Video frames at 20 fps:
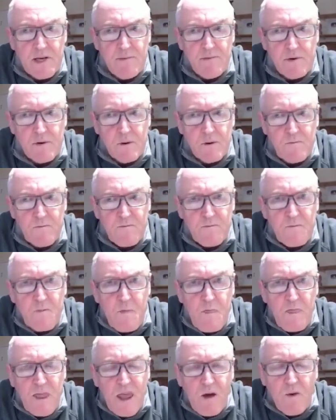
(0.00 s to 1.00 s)
people
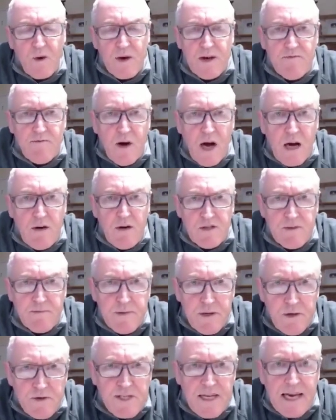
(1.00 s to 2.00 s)
when a virus
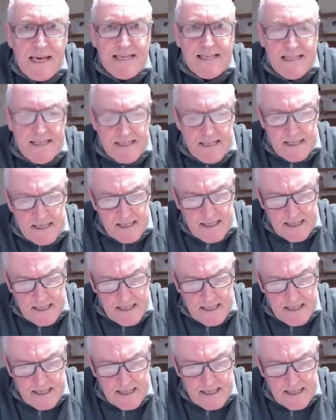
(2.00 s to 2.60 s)
mutated.